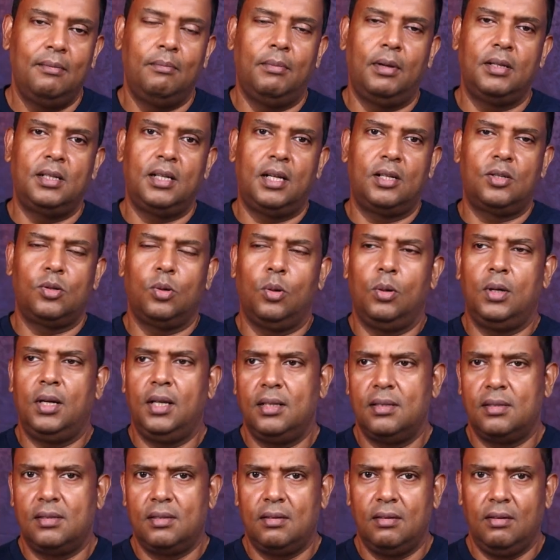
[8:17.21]
Bajaj
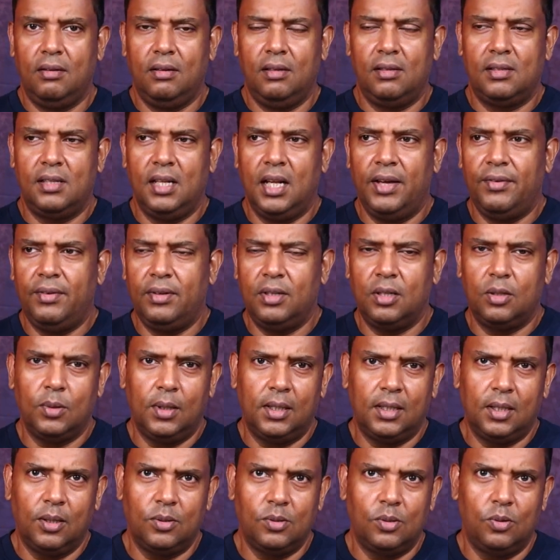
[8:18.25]
Holdings is 11 to
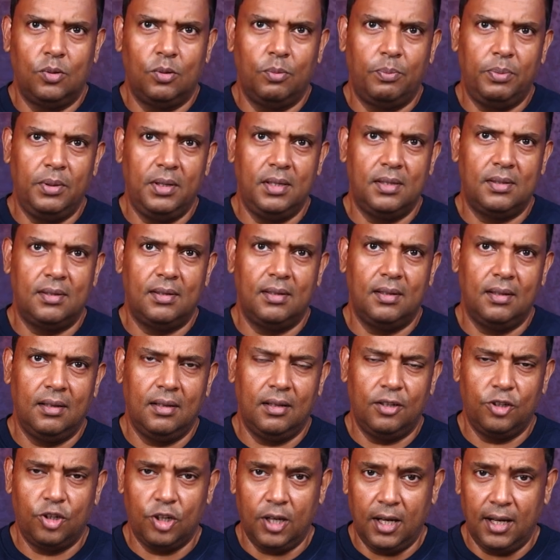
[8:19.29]
12,000 rupees
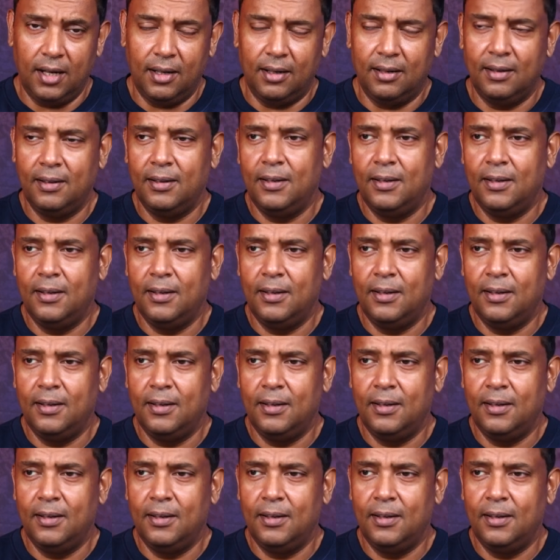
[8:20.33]
a share.